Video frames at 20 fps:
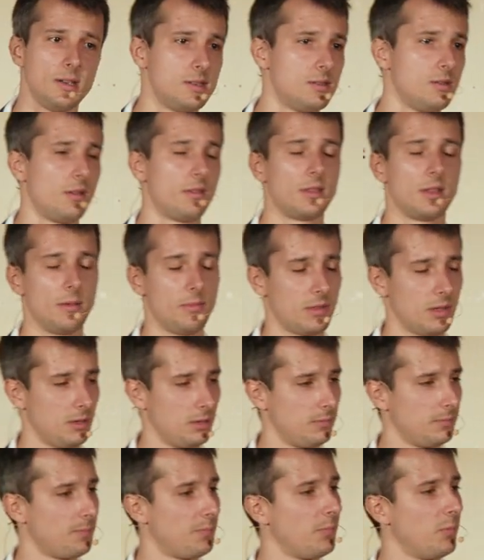is not
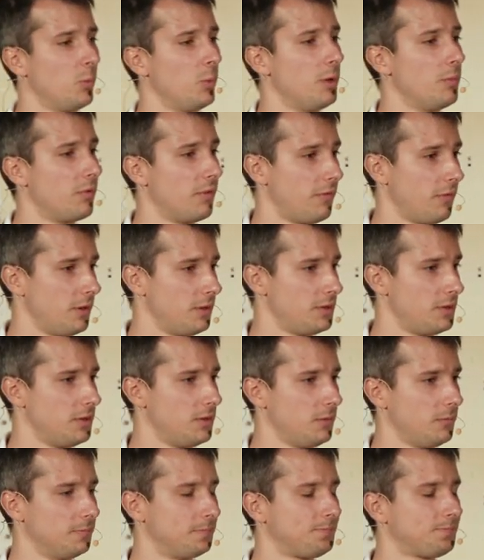something we prefer to
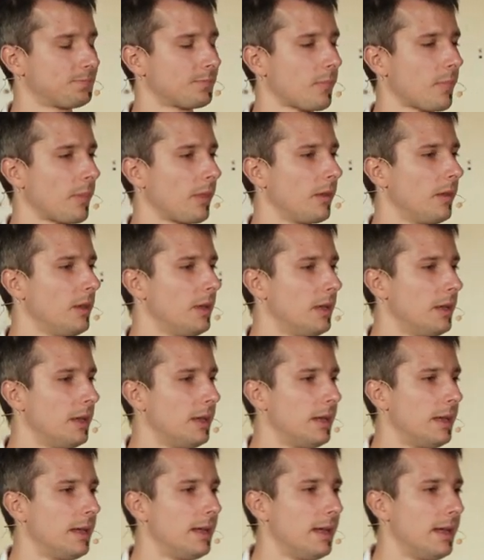do.
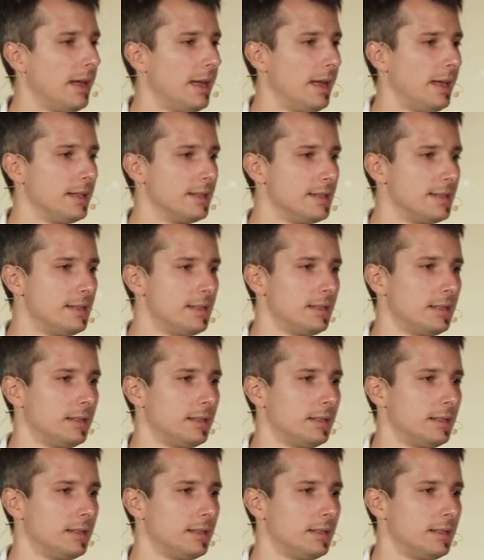And